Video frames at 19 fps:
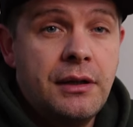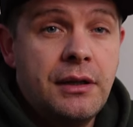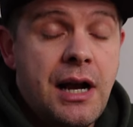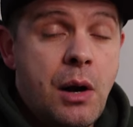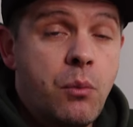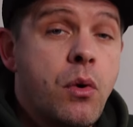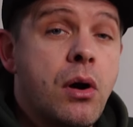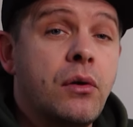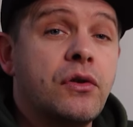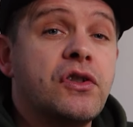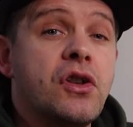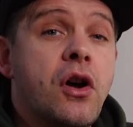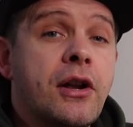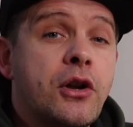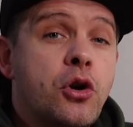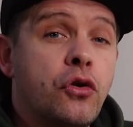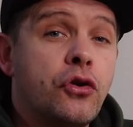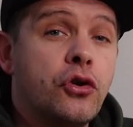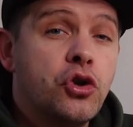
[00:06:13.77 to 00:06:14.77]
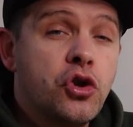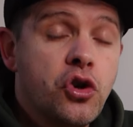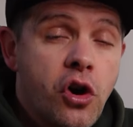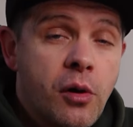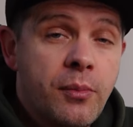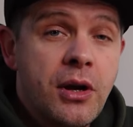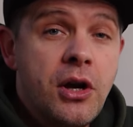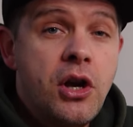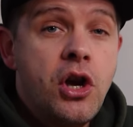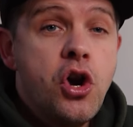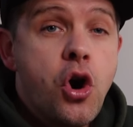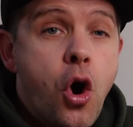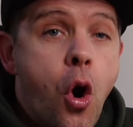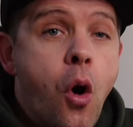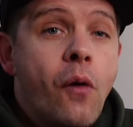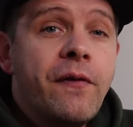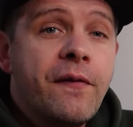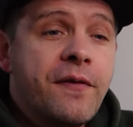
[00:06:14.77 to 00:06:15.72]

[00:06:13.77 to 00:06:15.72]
and whilst I got the job off